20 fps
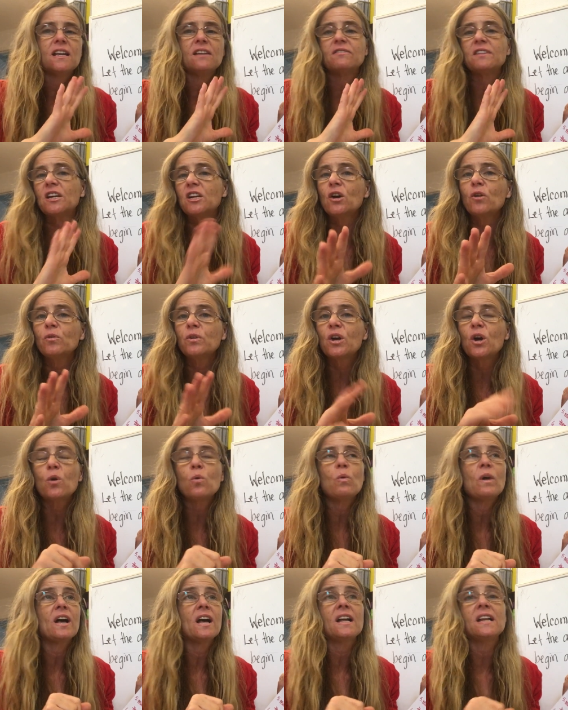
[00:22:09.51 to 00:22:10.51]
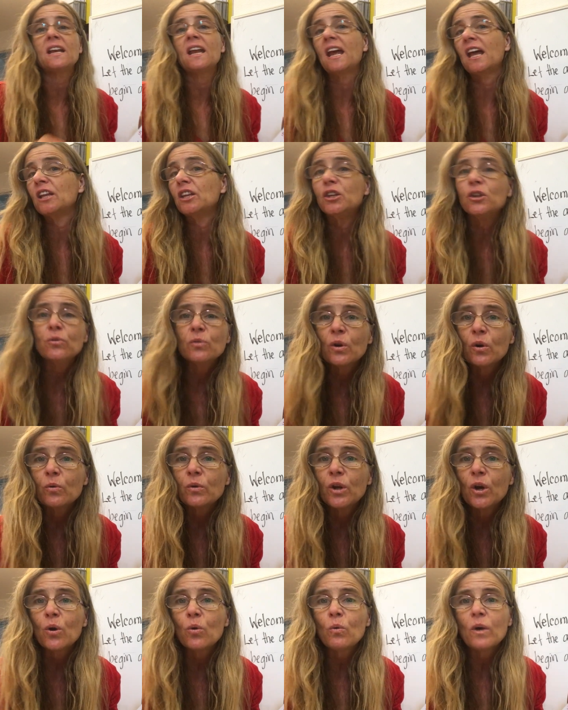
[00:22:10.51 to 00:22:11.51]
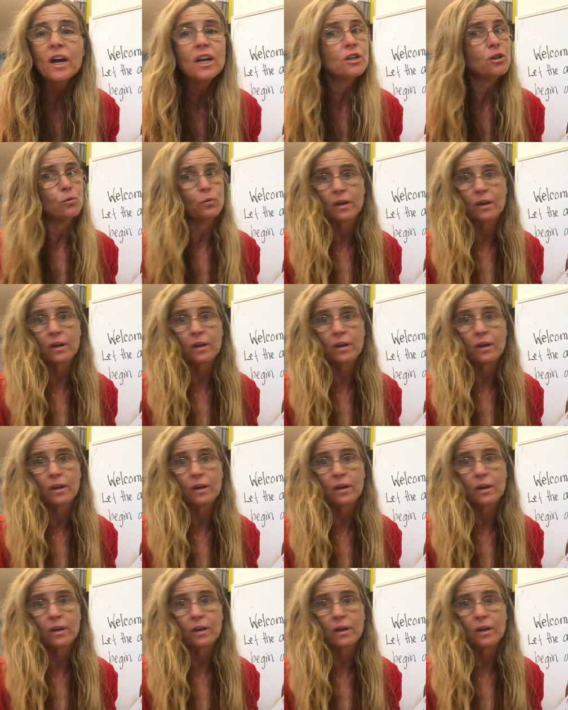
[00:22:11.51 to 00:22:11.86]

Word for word: If they don't know one and you don't know one,